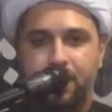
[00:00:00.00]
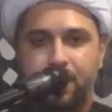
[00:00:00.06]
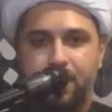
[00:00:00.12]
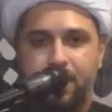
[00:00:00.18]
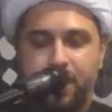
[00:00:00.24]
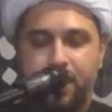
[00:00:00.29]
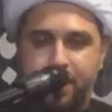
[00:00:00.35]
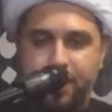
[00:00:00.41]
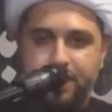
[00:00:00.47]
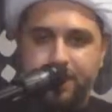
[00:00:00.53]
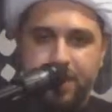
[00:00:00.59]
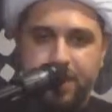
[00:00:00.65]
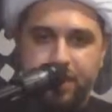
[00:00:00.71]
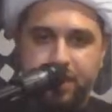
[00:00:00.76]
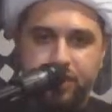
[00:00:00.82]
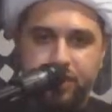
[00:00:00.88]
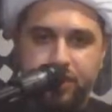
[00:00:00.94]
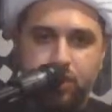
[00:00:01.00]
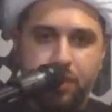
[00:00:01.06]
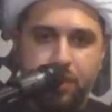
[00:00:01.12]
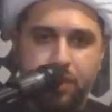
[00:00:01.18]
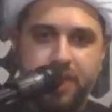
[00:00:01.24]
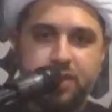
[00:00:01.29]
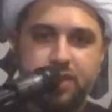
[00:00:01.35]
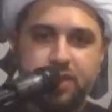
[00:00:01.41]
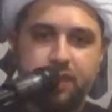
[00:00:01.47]
And I say this to
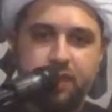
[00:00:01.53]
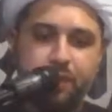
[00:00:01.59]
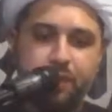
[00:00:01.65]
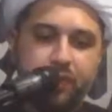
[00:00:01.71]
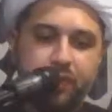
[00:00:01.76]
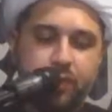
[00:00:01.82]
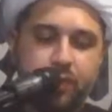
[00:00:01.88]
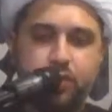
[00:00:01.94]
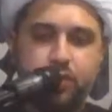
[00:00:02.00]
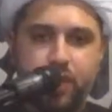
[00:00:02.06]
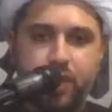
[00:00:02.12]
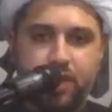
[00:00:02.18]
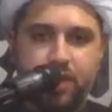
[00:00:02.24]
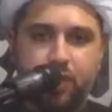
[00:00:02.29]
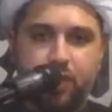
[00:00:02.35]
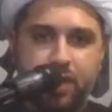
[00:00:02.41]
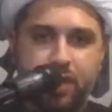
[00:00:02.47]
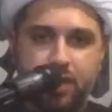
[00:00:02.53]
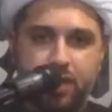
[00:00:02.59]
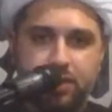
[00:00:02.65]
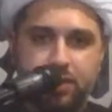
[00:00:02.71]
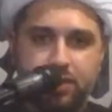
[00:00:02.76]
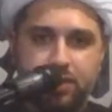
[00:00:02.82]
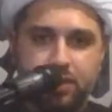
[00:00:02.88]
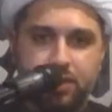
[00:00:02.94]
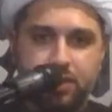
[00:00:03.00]
myself before to anyone else.